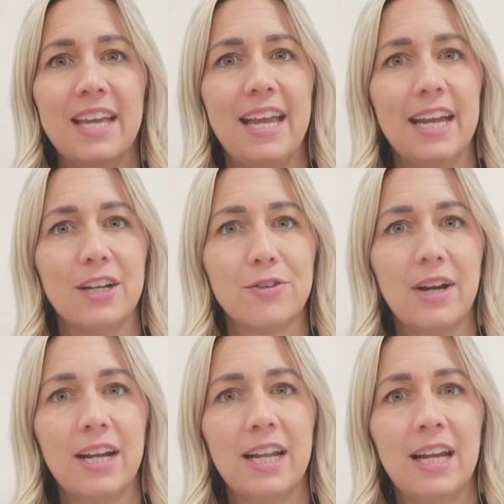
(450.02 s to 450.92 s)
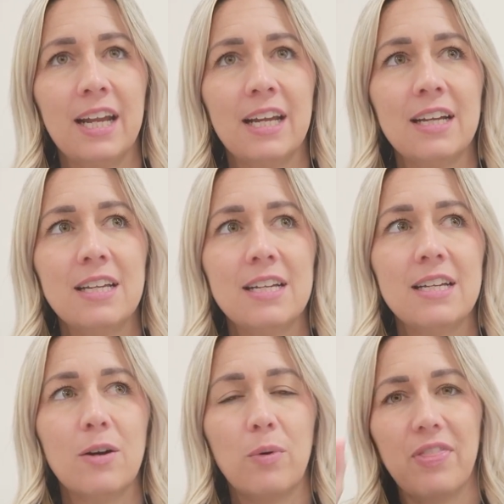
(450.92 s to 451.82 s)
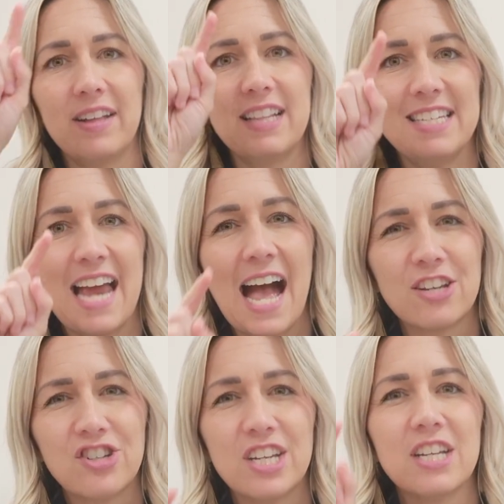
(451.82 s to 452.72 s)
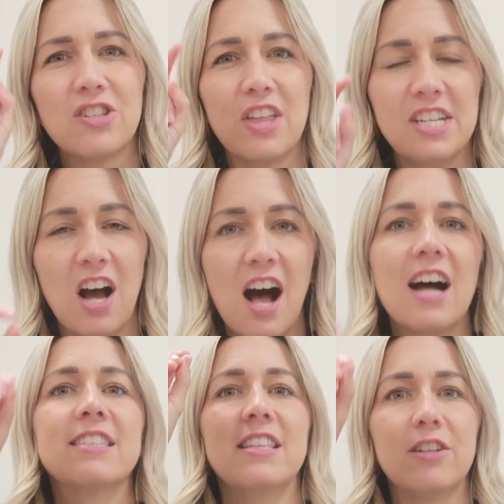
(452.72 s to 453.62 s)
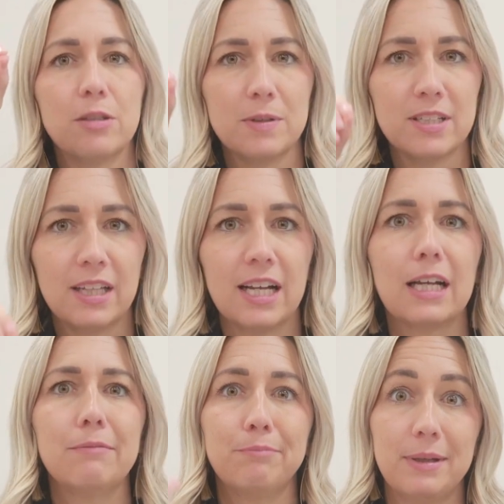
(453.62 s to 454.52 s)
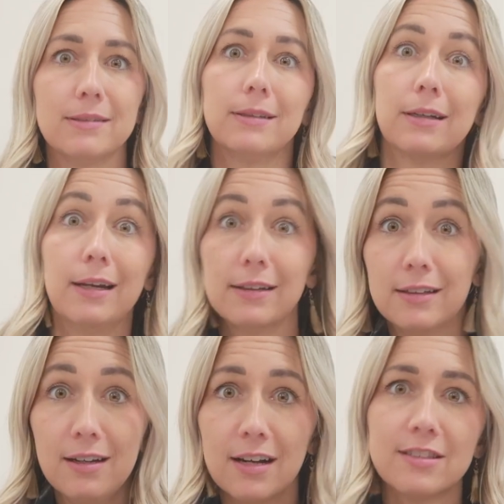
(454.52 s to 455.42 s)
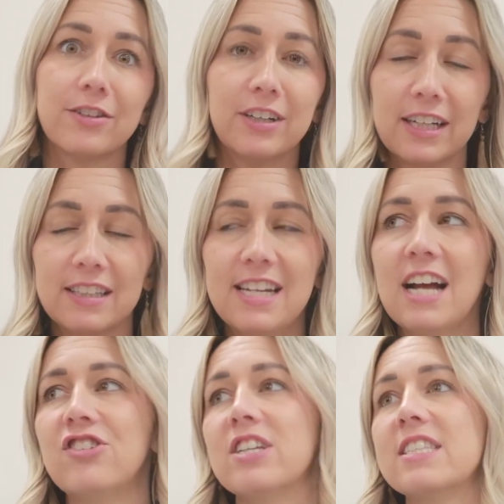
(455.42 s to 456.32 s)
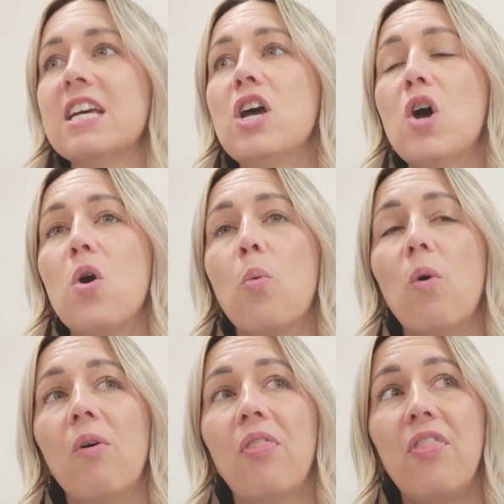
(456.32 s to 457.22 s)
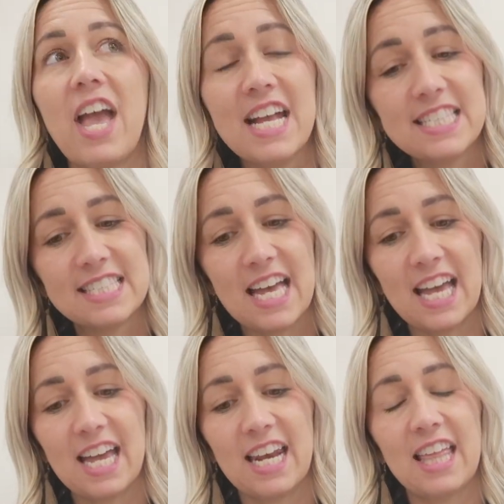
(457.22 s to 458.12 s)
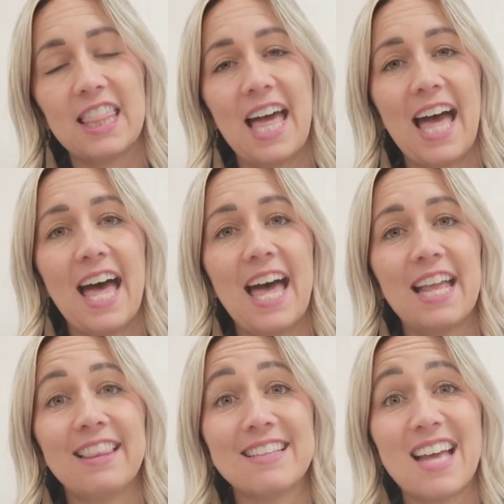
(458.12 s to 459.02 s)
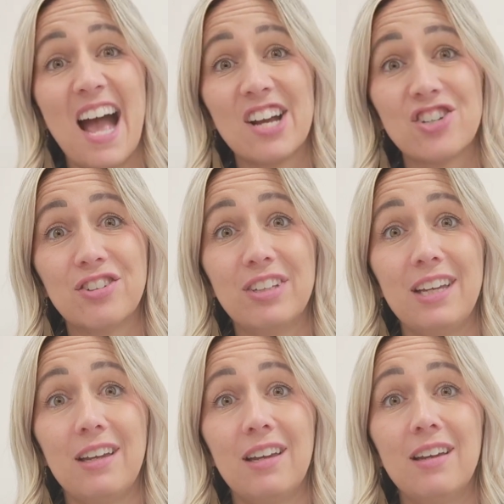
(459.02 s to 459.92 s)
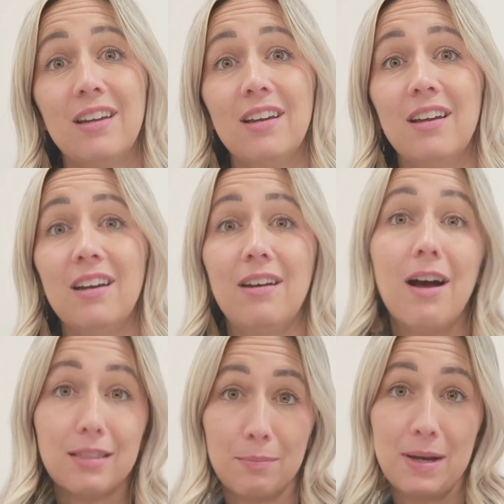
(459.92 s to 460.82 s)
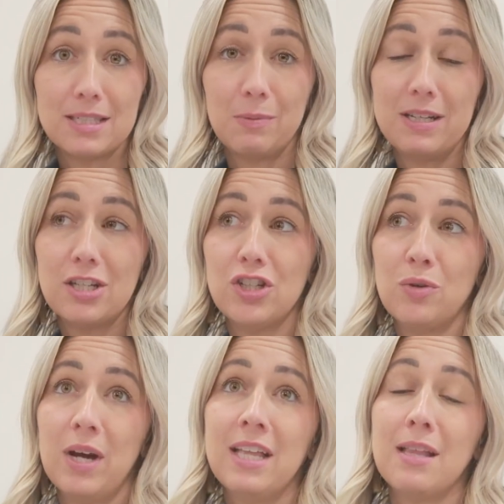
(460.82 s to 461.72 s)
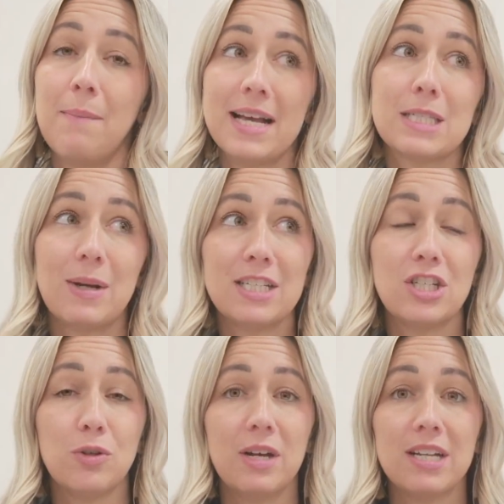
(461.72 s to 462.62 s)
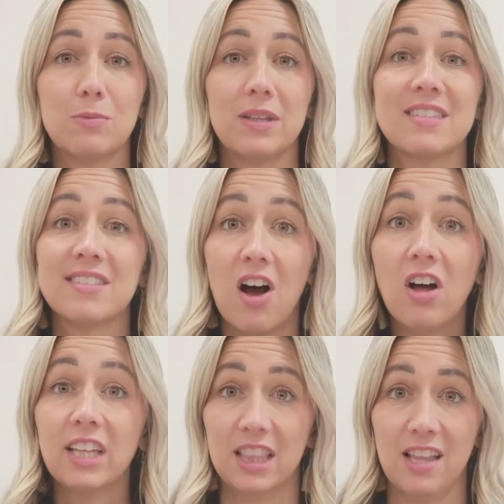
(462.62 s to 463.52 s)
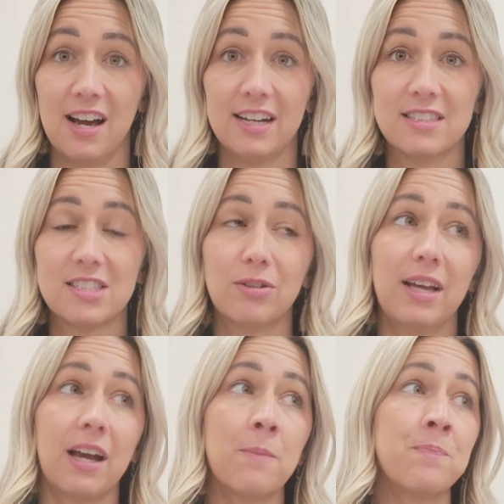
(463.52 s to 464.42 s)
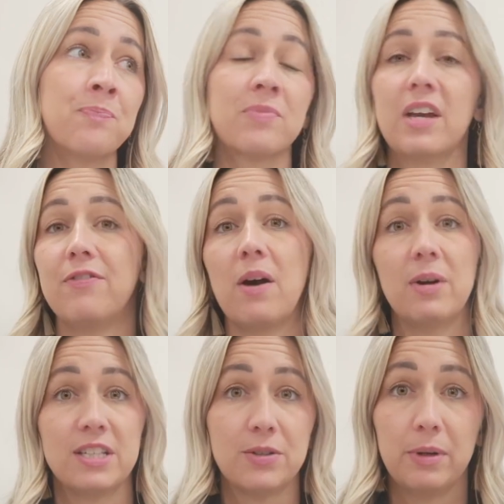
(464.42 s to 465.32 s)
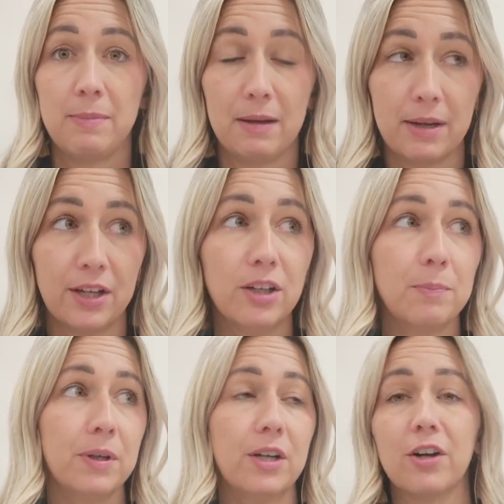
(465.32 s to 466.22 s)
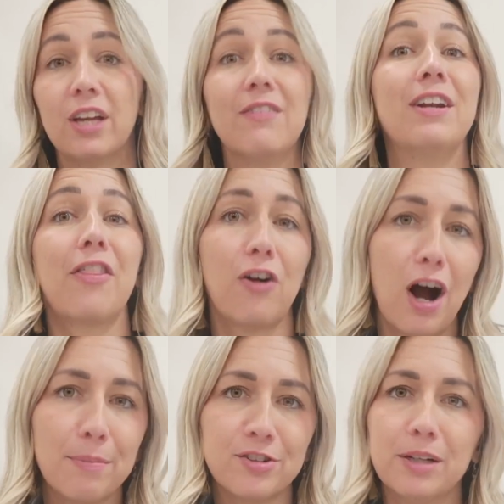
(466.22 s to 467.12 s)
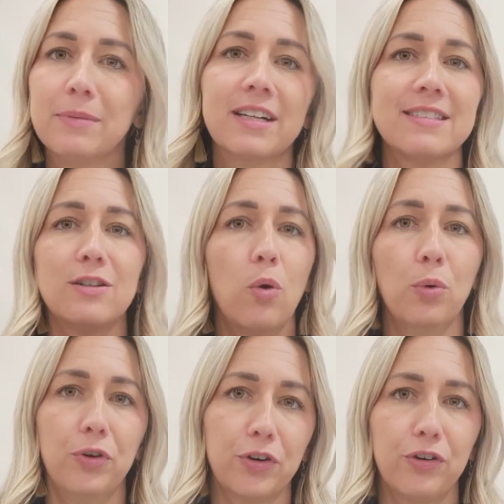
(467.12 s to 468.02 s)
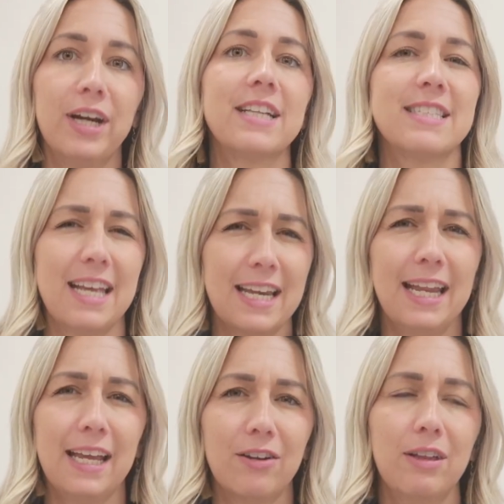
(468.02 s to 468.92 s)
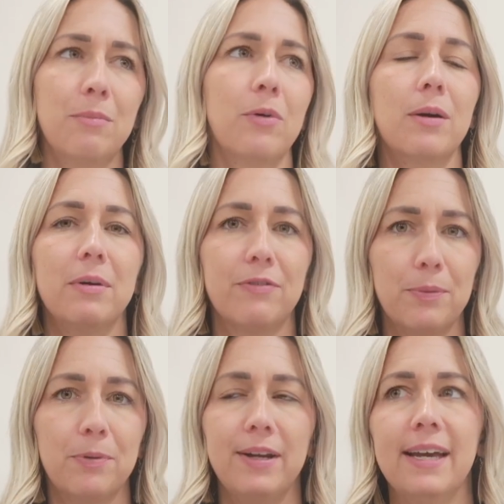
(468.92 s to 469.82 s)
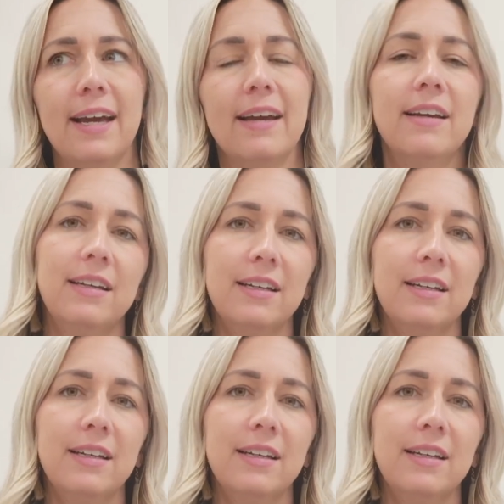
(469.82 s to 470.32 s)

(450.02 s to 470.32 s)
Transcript: handwriting with like the dashes or the dots, and they're supposed to like basically connect the dots or connect the dashes. Well, they said that that's actually not the best way to do it, and the best way to do it is with solid lines. So like if I wanted to remake my cookbook or give another option, because in older grades they can handle it more, but for pre-K